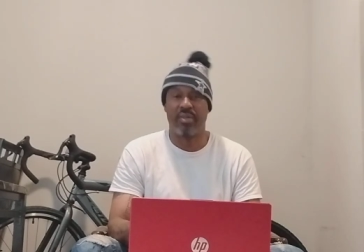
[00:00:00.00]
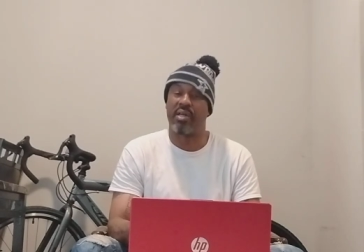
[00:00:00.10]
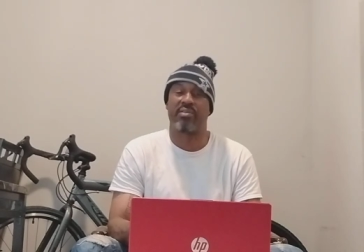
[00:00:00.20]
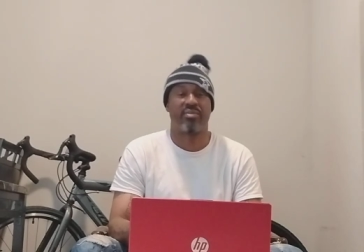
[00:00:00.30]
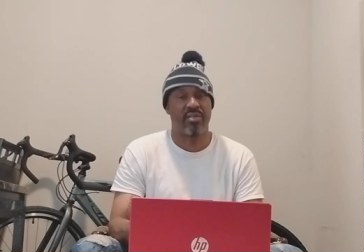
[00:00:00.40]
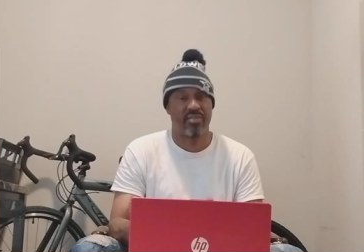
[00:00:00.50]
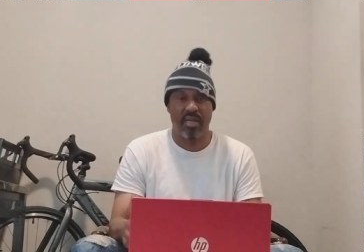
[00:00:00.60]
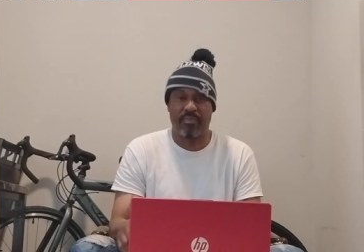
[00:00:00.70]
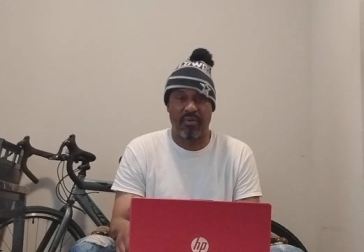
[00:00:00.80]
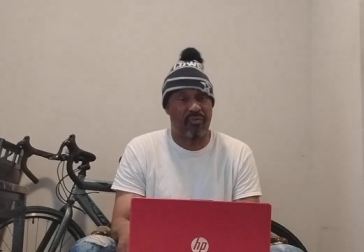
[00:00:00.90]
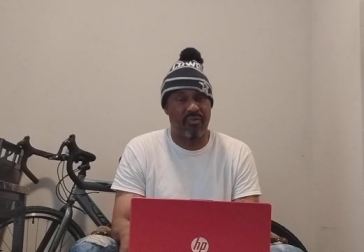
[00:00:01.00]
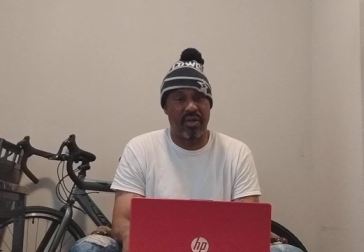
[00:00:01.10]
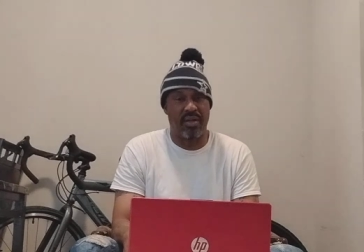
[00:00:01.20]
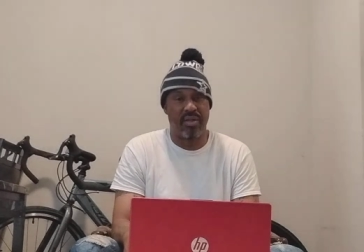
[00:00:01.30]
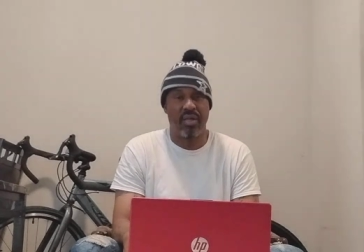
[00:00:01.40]
That's a deceptive
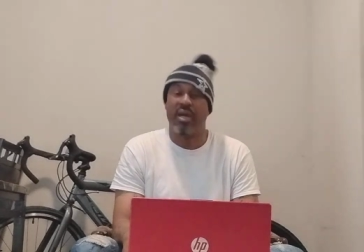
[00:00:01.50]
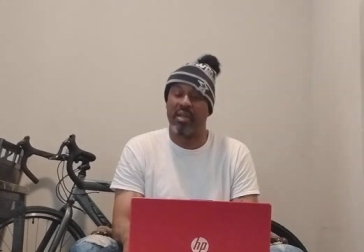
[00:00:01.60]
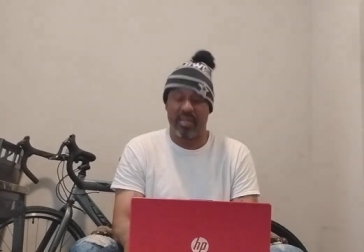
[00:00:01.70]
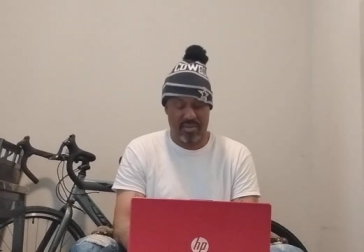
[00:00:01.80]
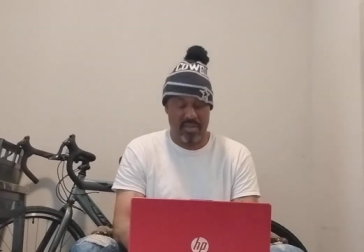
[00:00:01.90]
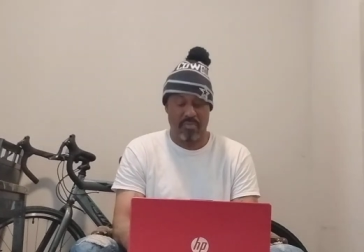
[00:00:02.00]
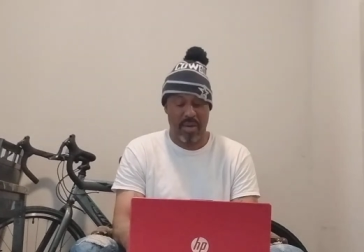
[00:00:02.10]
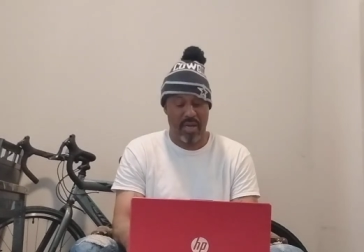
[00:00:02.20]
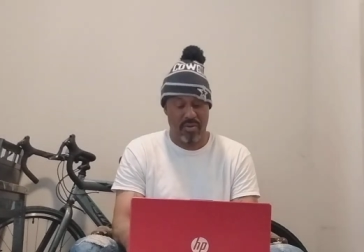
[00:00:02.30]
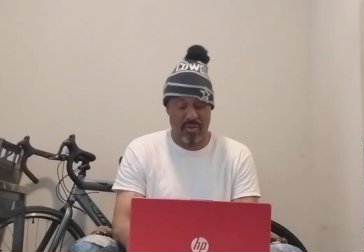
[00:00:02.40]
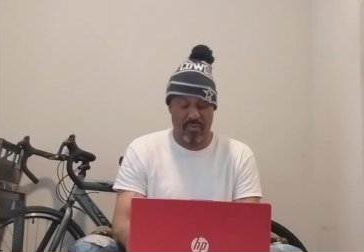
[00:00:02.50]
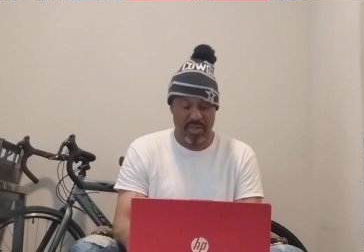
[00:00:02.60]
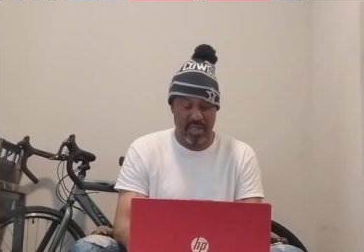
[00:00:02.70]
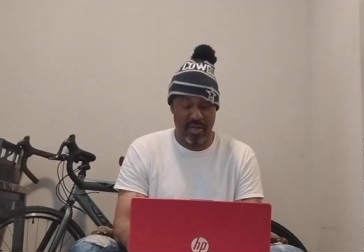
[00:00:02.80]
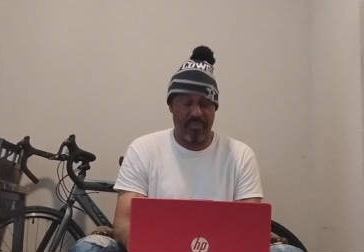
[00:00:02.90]
friend. And that's somebody you don't
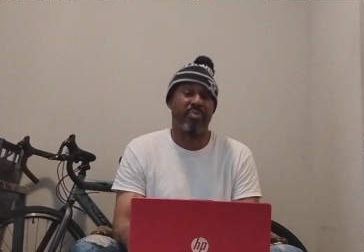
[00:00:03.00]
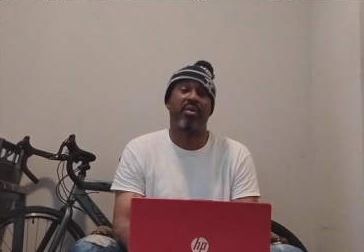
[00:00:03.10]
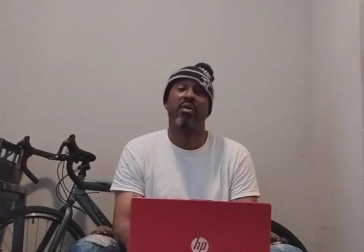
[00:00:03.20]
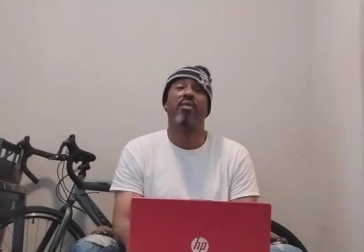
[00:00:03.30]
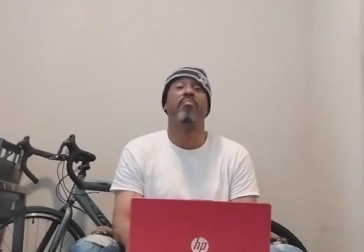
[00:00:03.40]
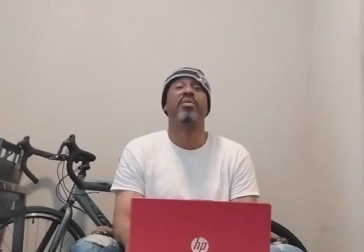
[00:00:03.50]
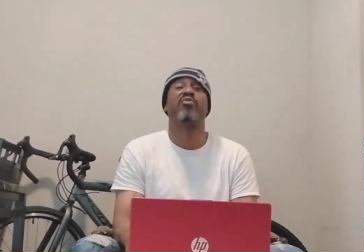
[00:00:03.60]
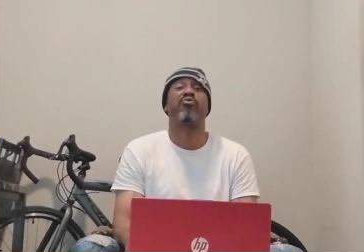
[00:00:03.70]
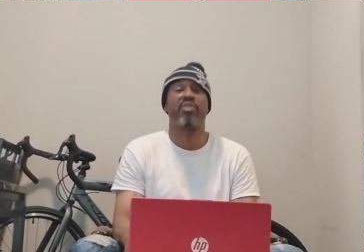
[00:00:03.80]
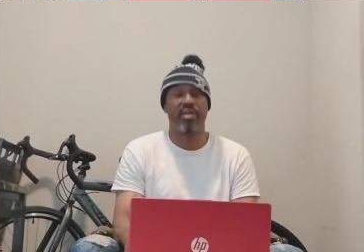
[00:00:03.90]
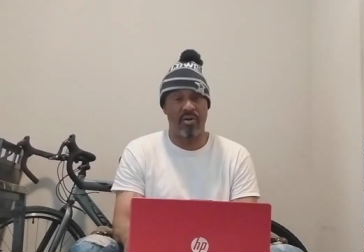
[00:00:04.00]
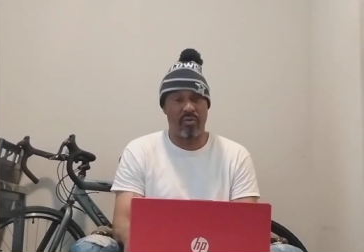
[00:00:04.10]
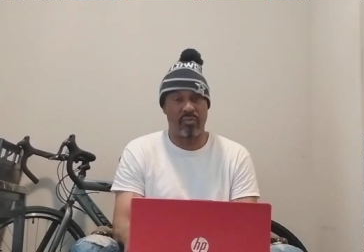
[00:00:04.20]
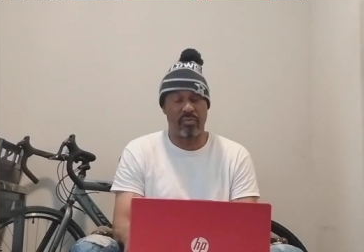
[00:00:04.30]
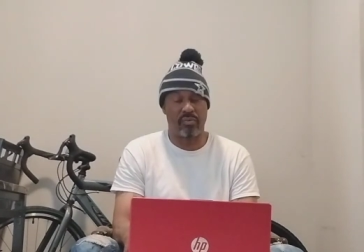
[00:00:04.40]
need.
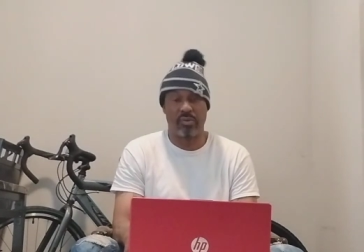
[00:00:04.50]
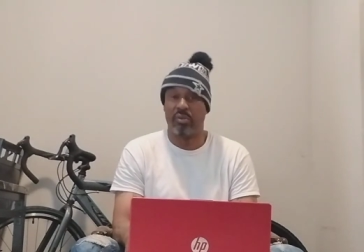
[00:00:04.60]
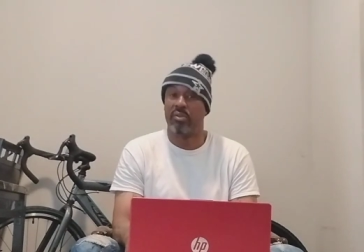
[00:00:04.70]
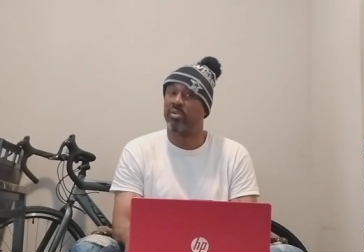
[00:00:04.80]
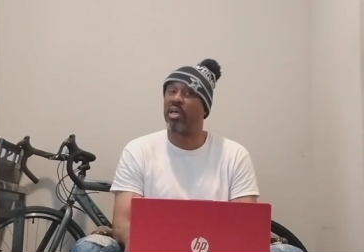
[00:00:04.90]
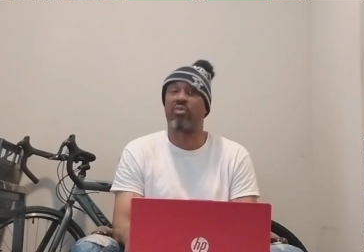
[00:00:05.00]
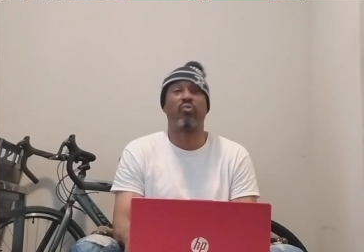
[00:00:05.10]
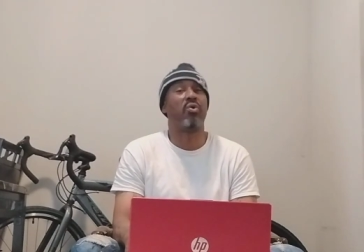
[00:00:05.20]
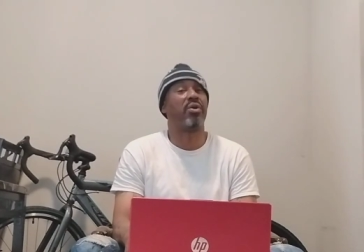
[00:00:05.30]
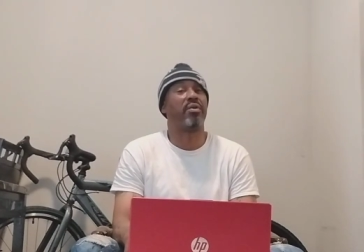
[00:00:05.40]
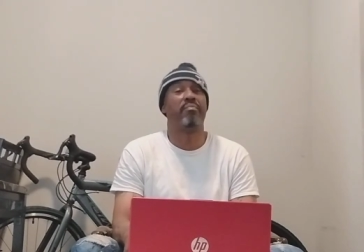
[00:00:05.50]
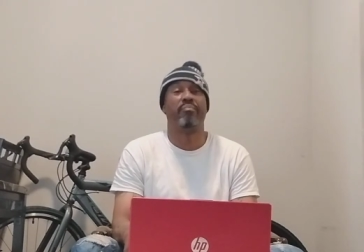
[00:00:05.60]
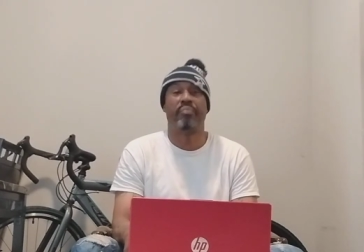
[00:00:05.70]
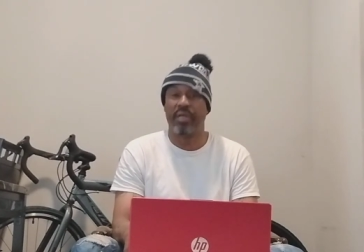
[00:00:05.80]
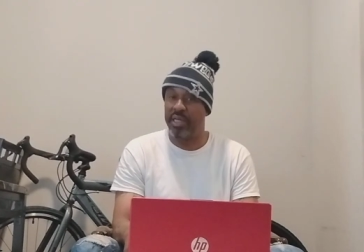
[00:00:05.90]
Betrayal. That's one of the
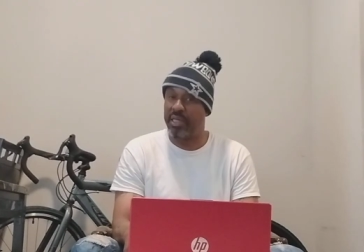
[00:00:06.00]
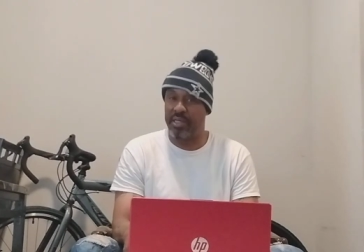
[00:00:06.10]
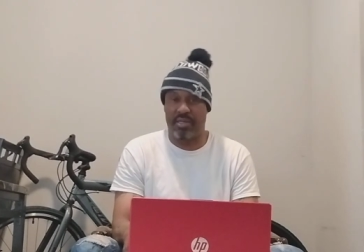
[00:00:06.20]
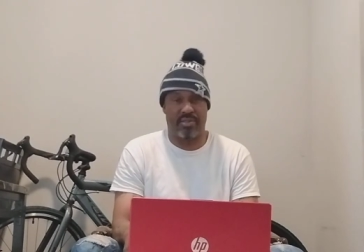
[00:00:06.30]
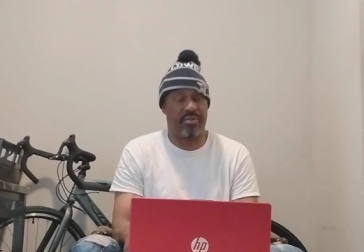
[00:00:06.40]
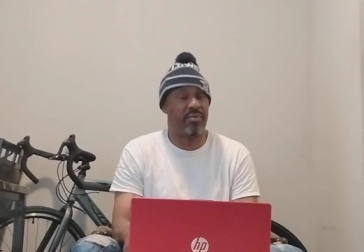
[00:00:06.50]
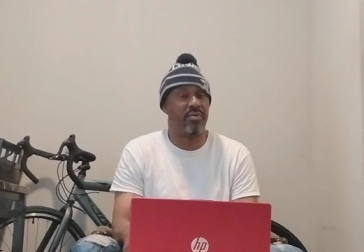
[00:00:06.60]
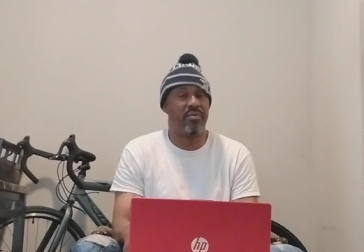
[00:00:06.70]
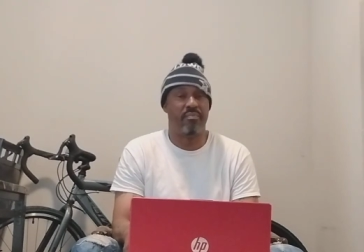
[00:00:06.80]
biggest